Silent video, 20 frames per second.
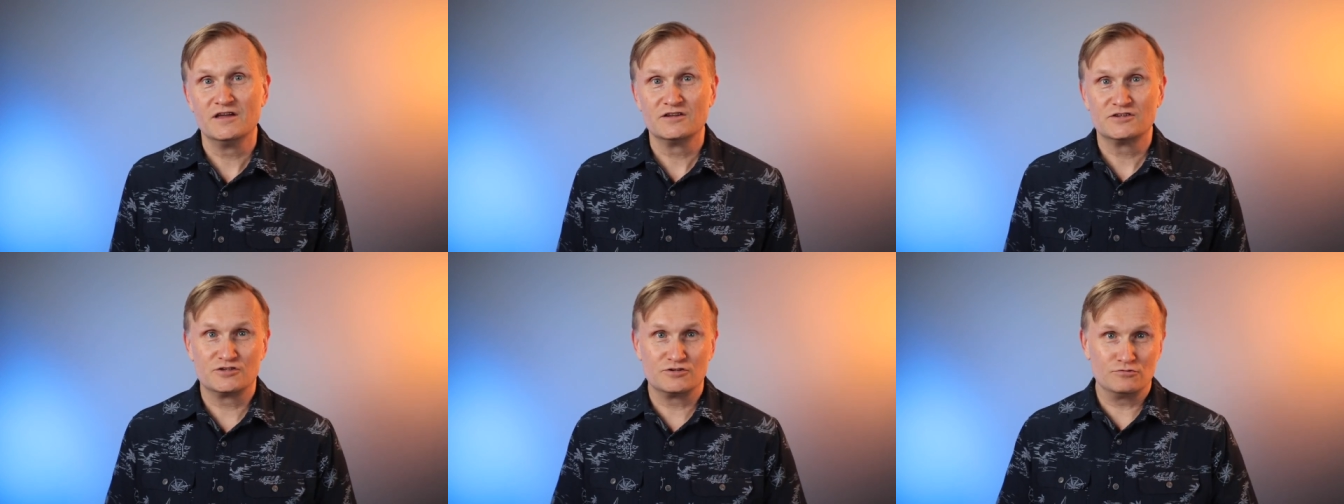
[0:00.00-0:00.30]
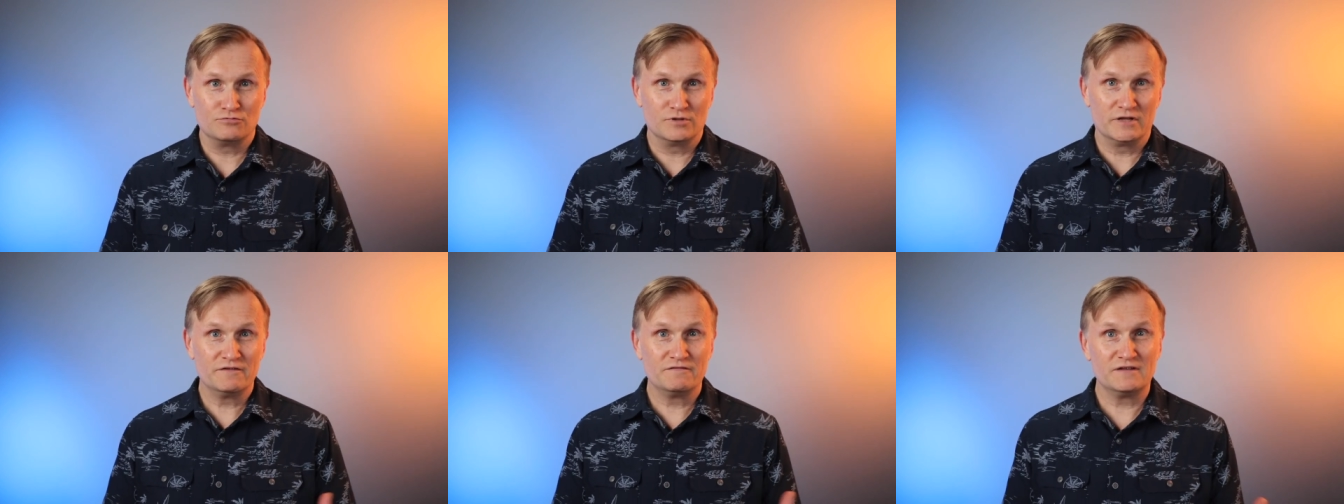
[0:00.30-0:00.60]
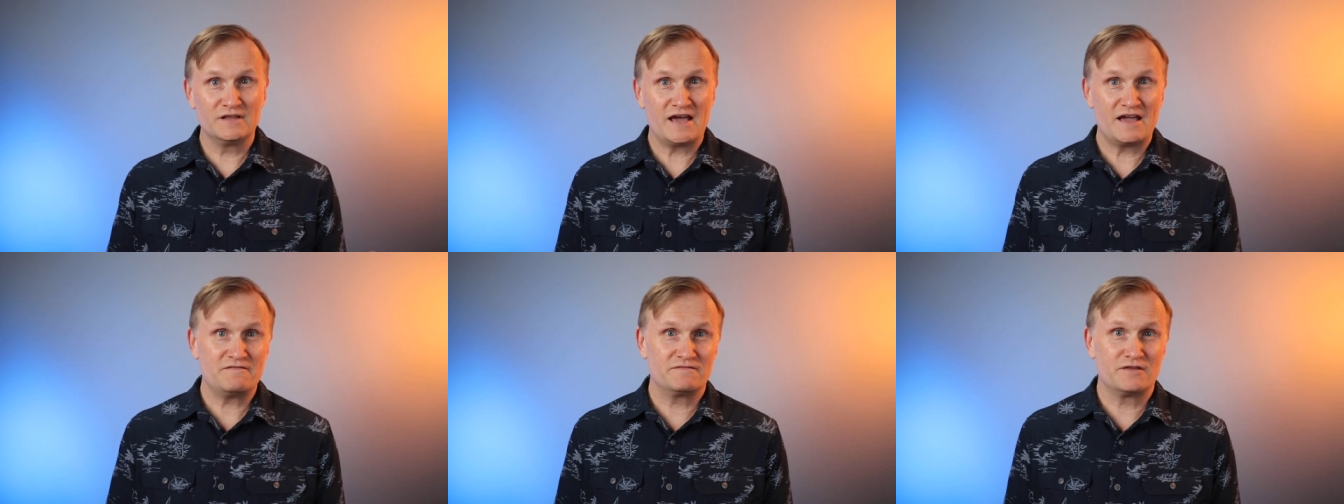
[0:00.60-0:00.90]
to live a
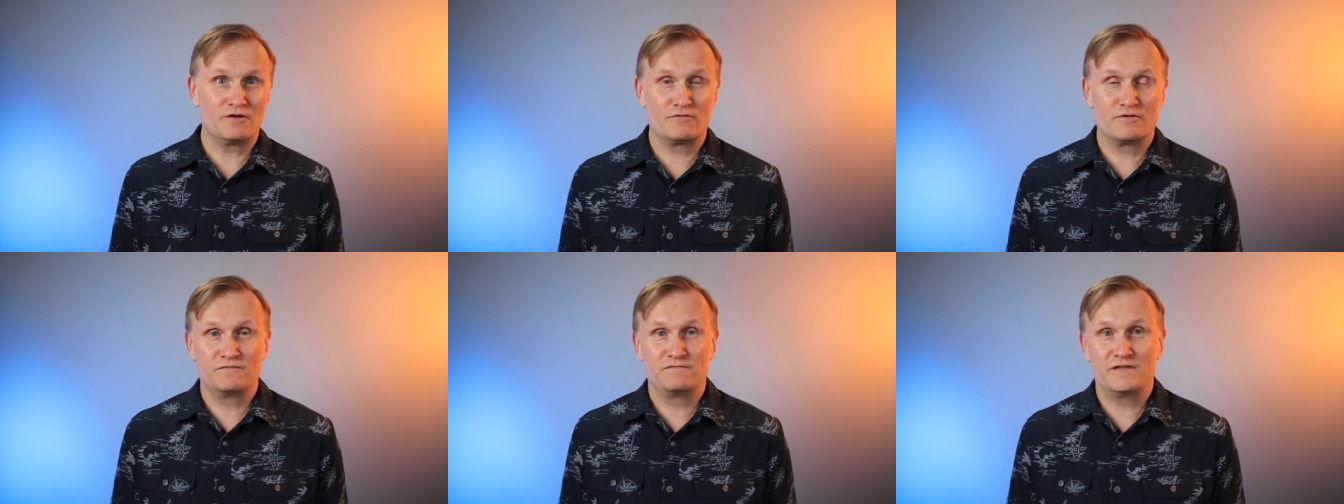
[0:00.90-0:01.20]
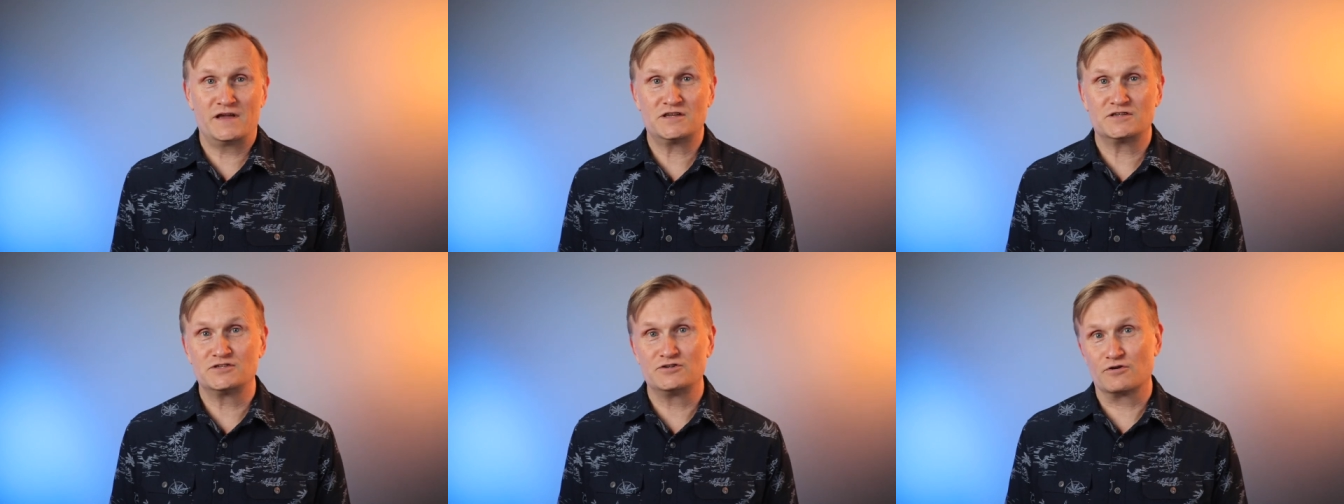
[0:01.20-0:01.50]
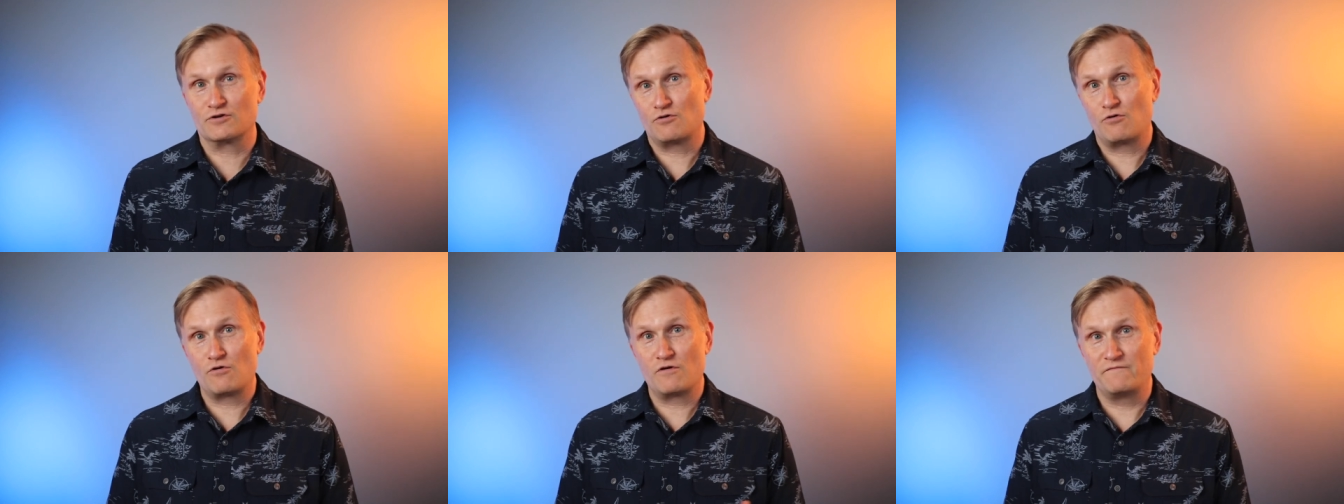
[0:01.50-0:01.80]
life that reflects
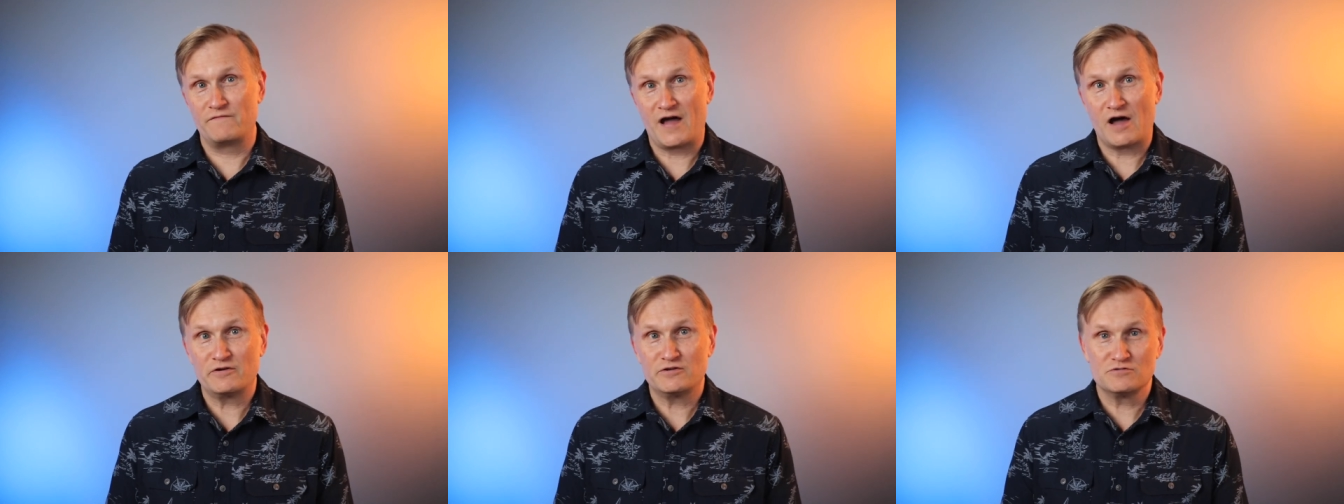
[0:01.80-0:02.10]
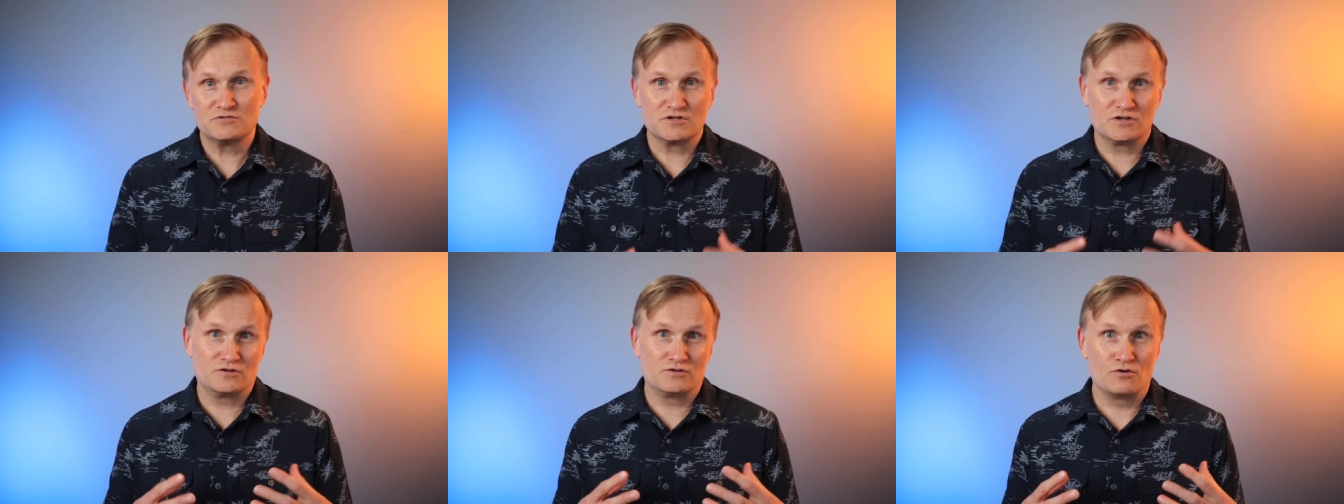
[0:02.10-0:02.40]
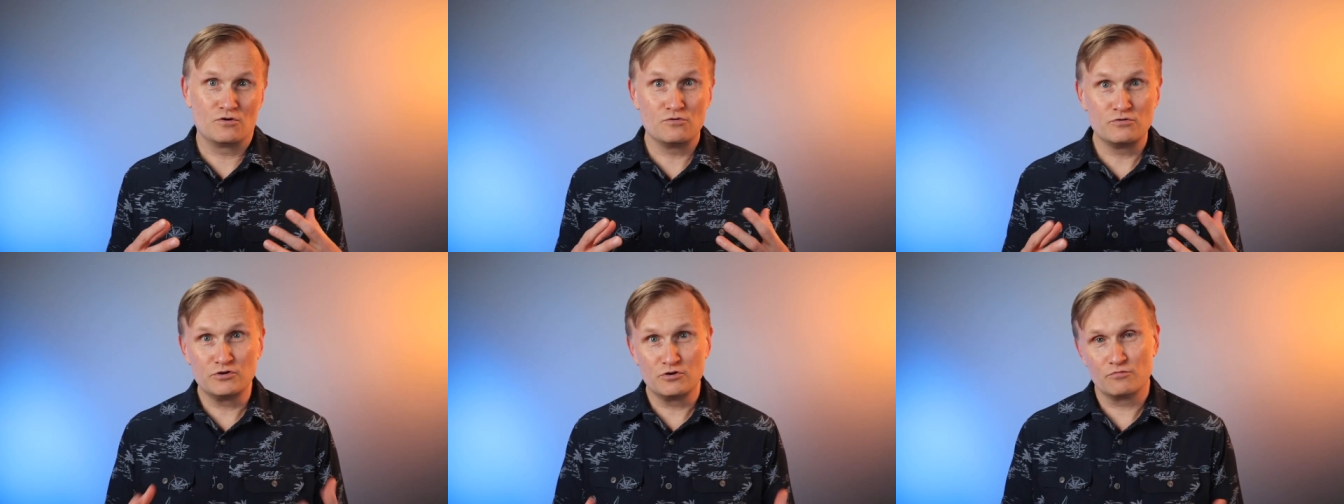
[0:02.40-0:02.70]
your core values and
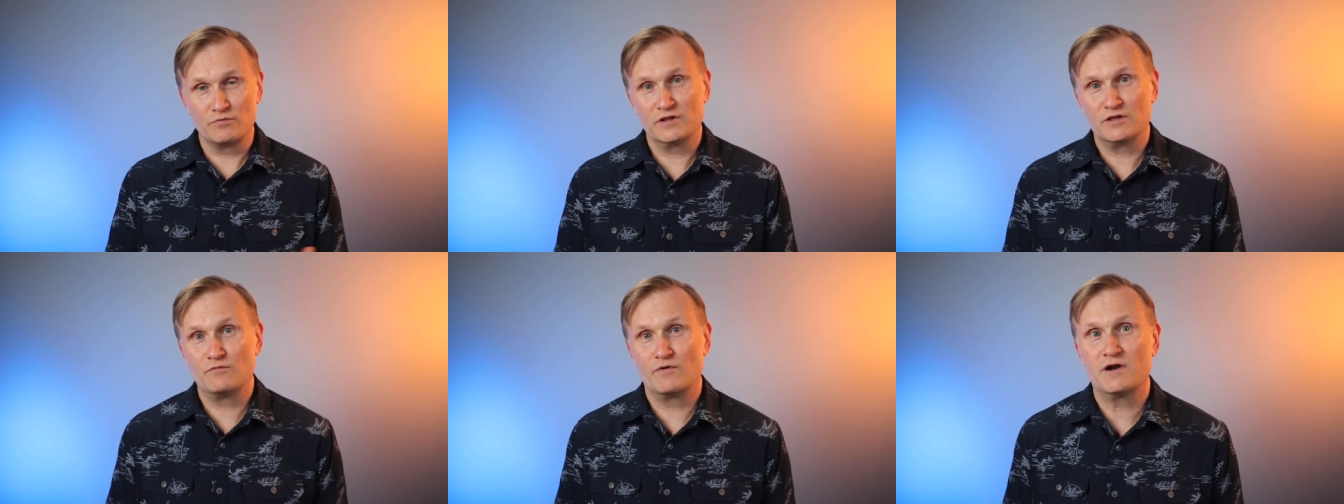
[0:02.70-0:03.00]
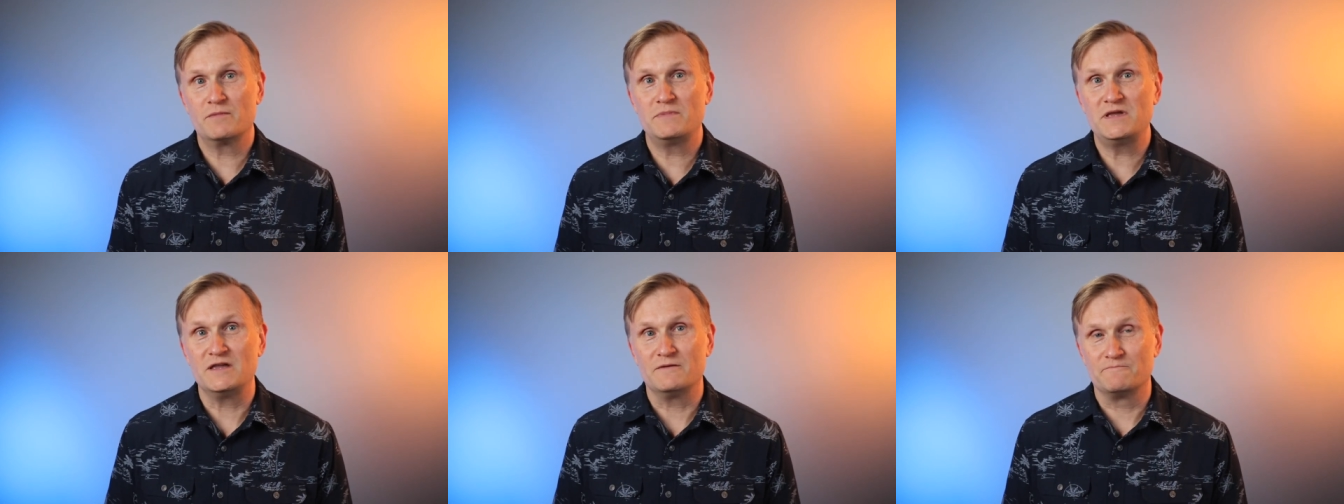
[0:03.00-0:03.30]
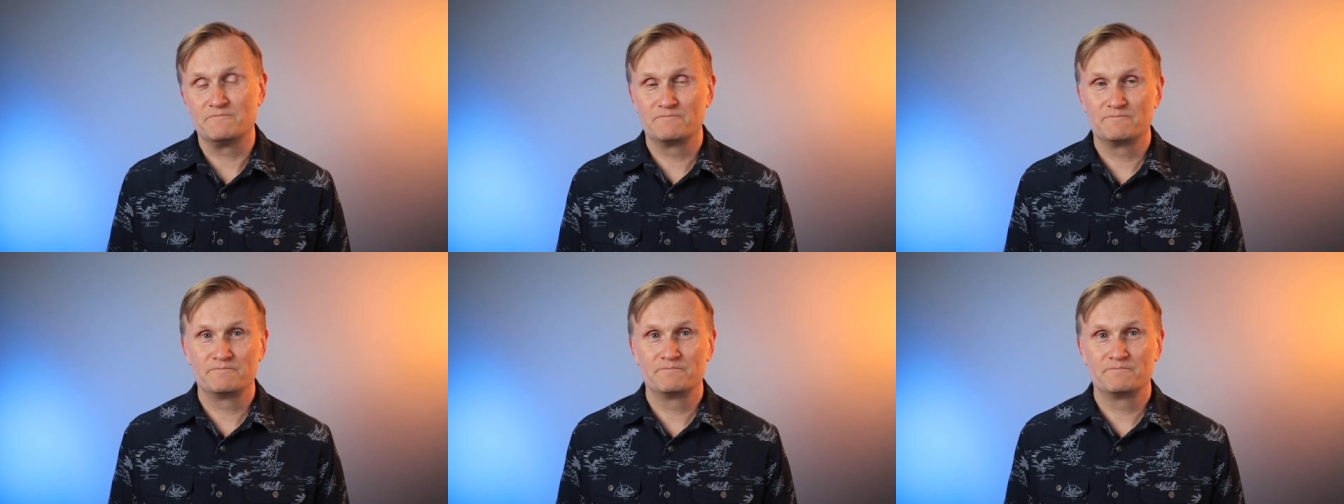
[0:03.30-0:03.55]
who you really want to be.